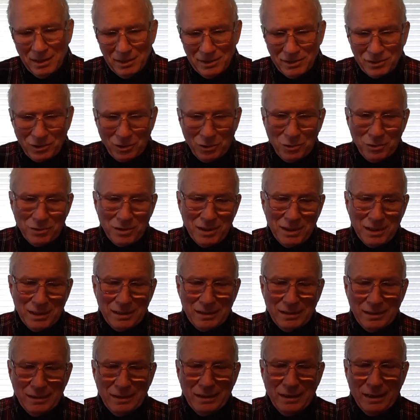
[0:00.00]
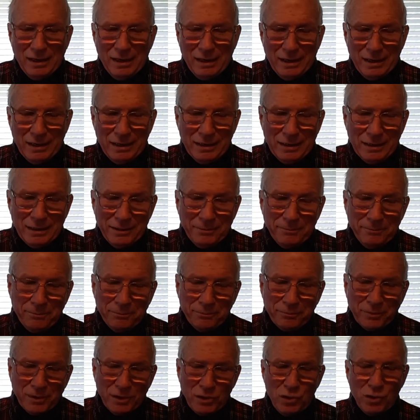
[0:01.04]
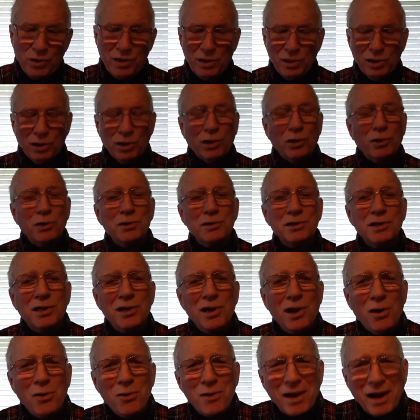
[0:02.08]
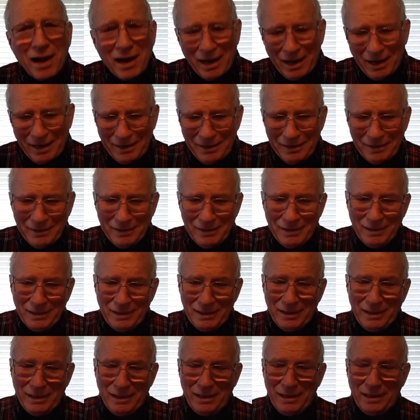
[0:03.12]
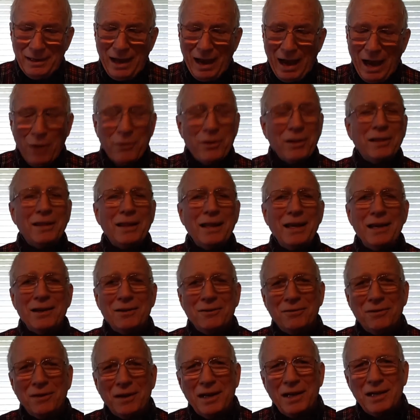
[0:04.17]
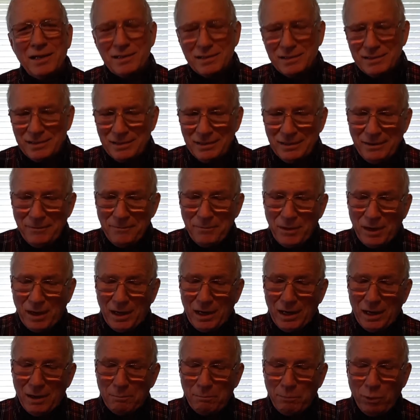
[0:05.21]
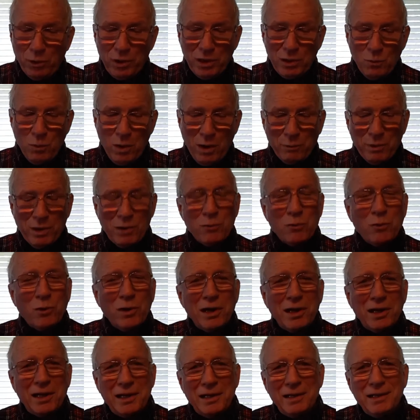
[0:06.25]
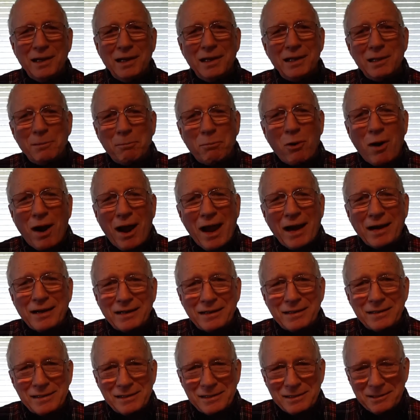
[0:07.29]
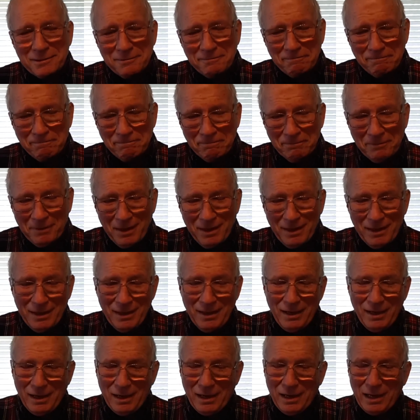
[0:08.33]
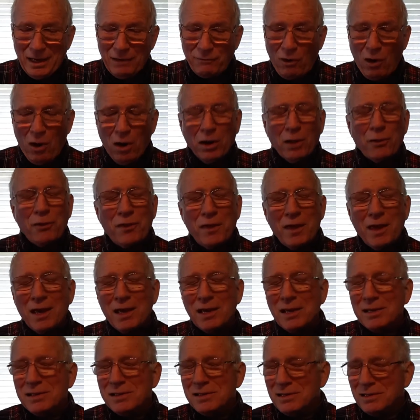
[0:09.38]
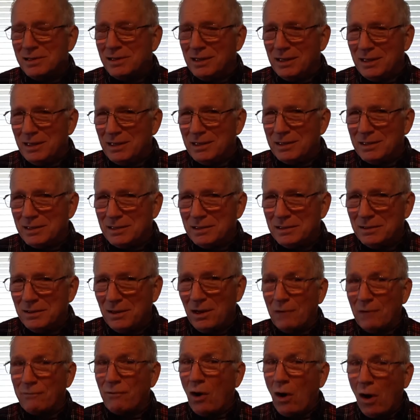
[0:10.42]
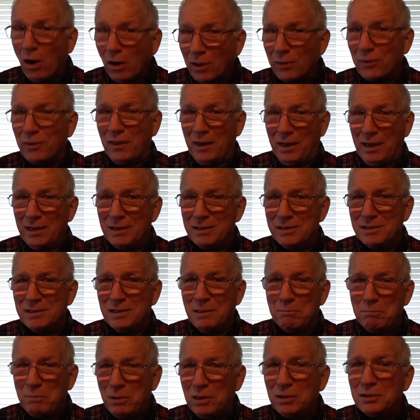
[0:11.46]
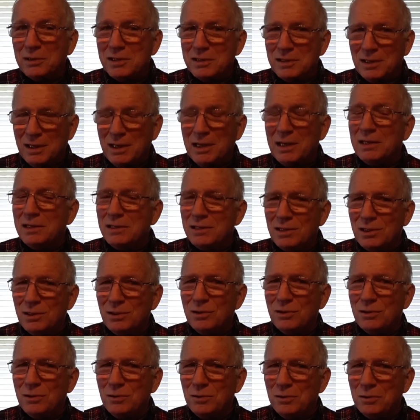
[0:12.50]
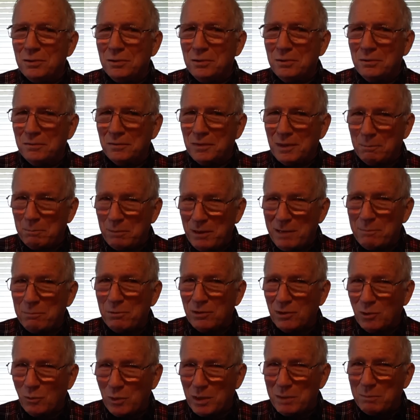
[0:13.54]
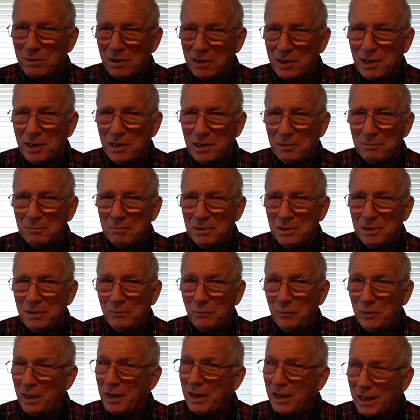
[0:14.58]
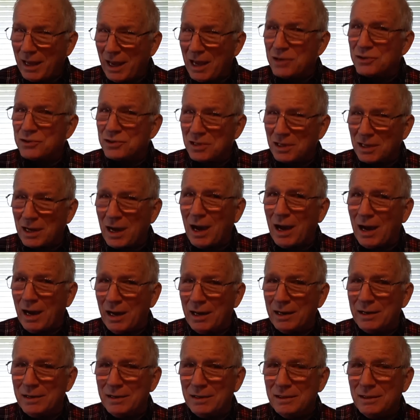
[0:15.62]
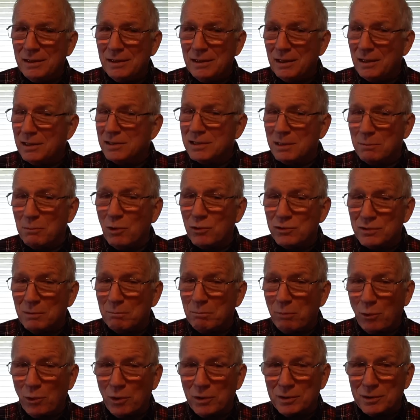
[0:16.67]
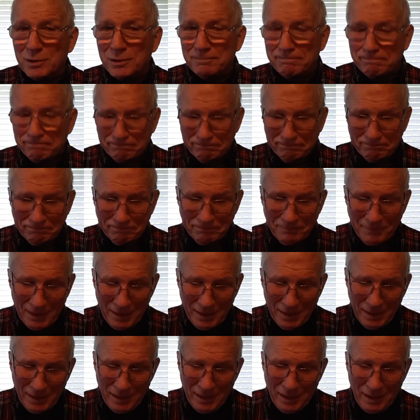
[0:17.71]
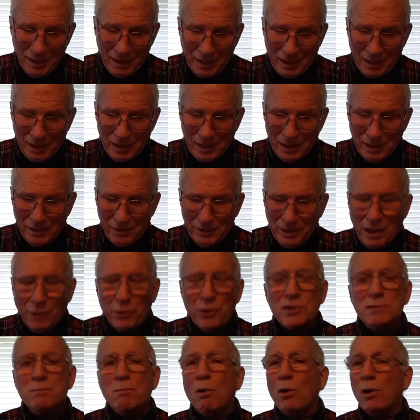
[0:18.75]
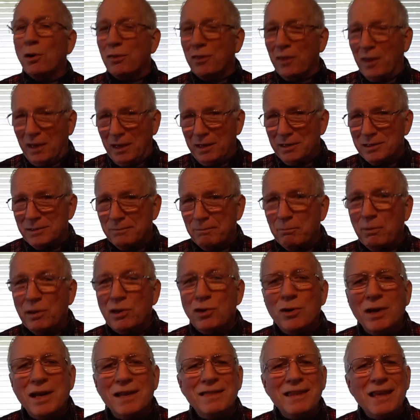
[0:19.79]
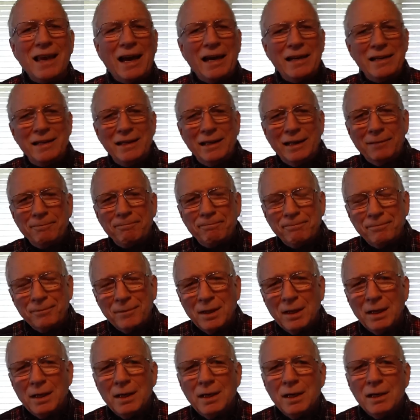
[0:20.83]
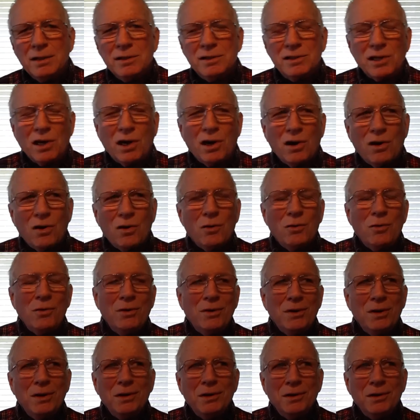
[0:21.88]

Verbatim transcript: so that uh, you can learn to know God and how to live. It's uh, putting what we read into practice. Uh, of all the things that, of all the things that build us into the people that we become, dedication to God is the most important. Uh, now, there's more things, but you get the idea. So,